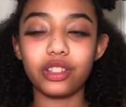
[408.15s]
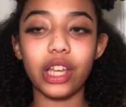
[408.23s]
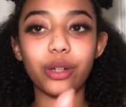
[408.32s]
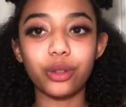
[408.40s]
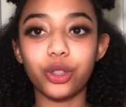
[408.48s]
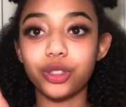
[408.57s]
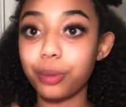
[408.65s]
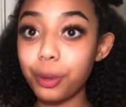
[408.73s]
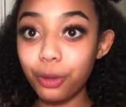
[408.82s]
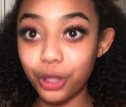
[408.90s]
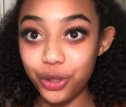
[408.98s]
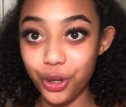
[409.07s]
I don't know. Some
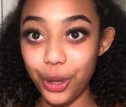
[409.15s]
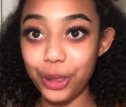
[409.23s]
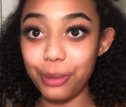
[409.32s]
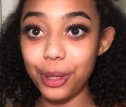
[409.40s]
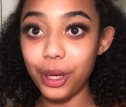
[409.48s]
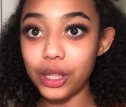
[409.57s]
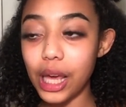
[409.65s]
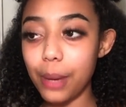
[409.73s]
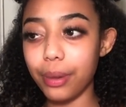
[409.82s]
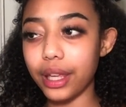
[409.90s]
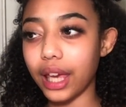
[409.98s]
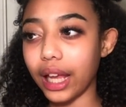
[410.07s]
people disagree with me on
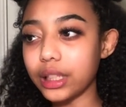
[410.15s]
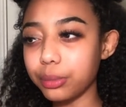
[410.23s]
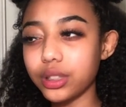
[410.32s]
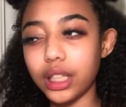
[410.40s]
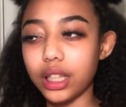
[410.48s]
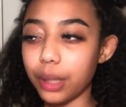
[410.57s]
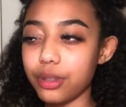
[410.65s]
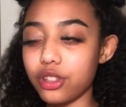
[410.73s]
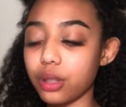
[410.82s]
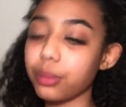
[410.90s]
that, but it kind of smells like lemons